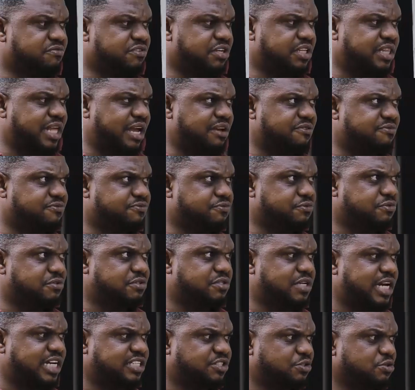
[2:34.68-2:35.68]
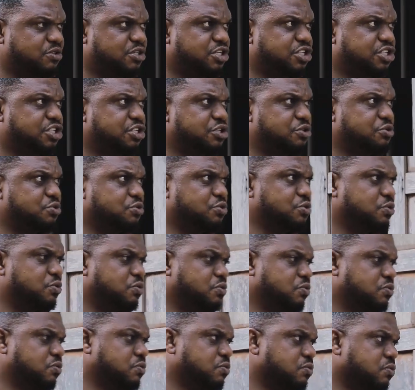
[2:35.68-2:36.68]
Every time food, that's the only thing you
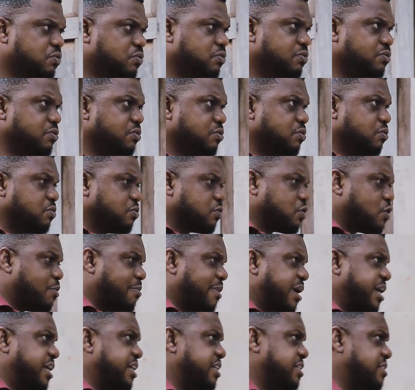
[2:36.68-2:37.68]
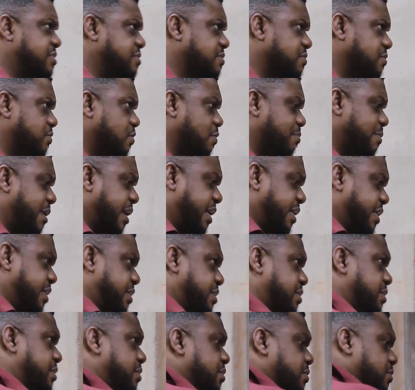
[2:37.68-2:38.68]
know. Come and eat, come and
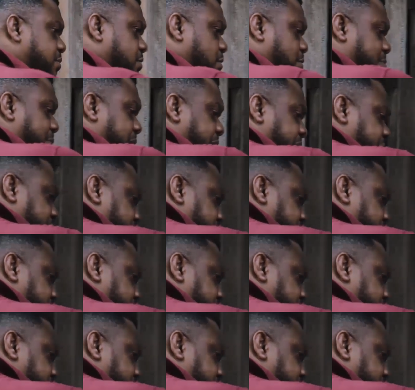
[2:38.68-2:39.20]
eat, come